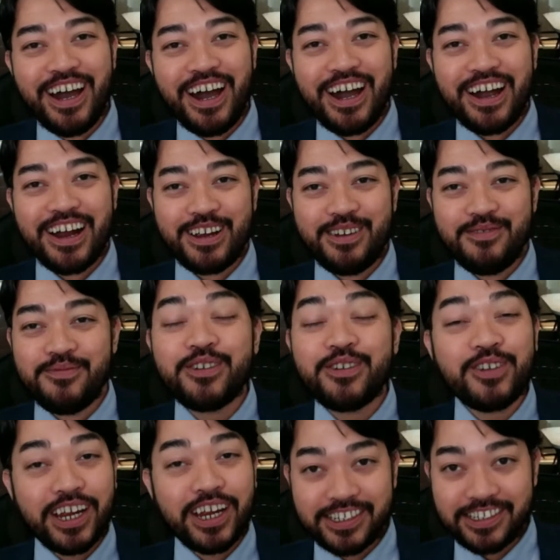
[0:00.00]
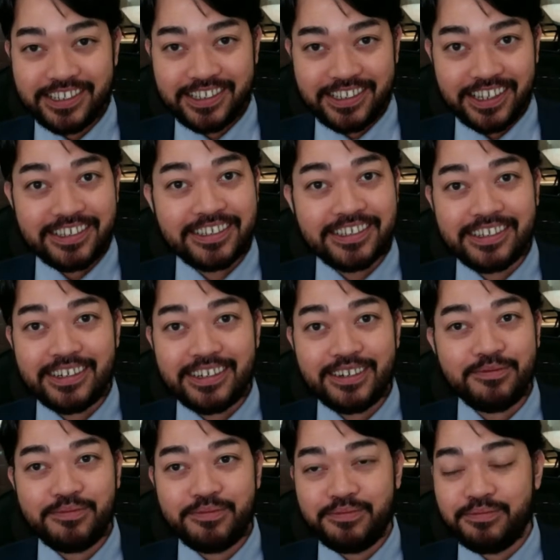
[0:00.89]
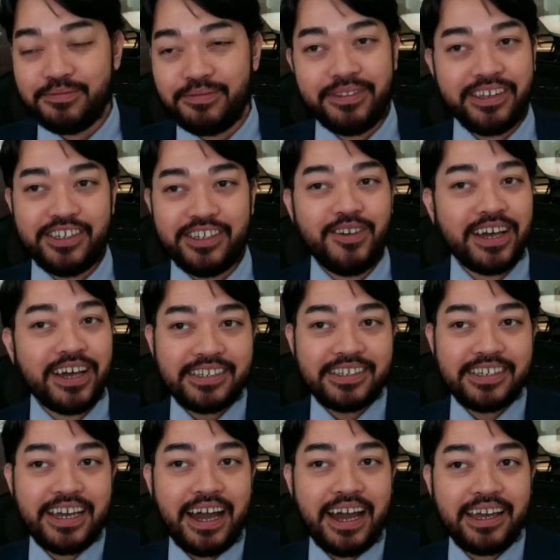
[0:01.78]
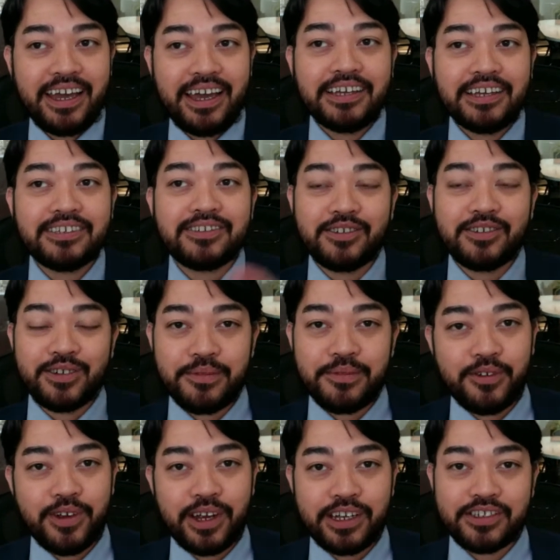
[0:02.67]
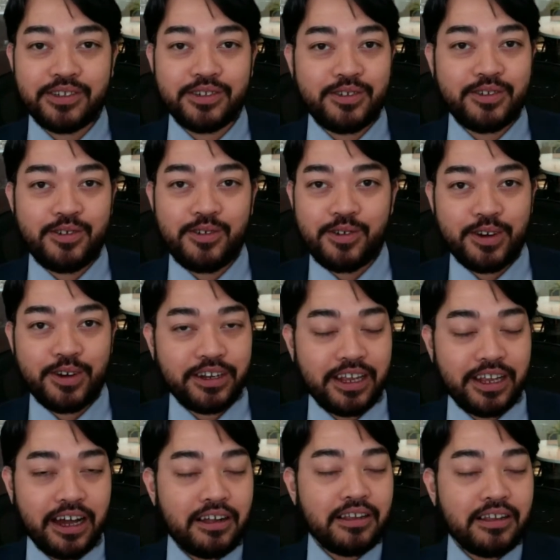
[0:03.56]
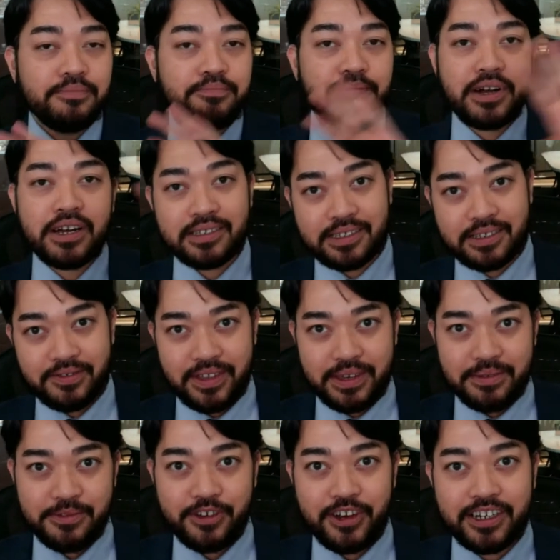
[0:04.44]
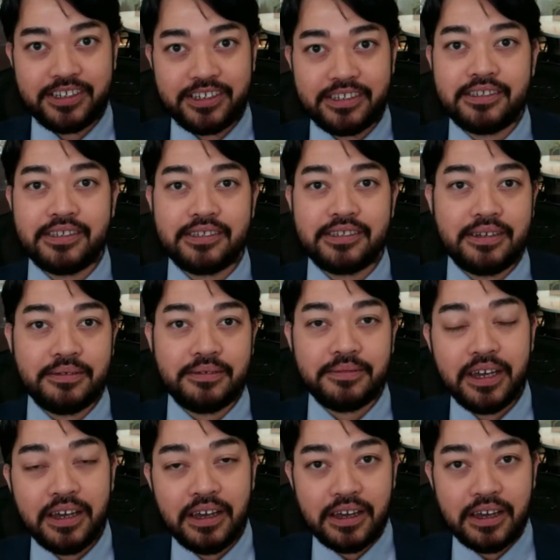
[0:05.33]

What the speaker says: our immigration system, the USCIS or immigration court, all parts of the immigration system,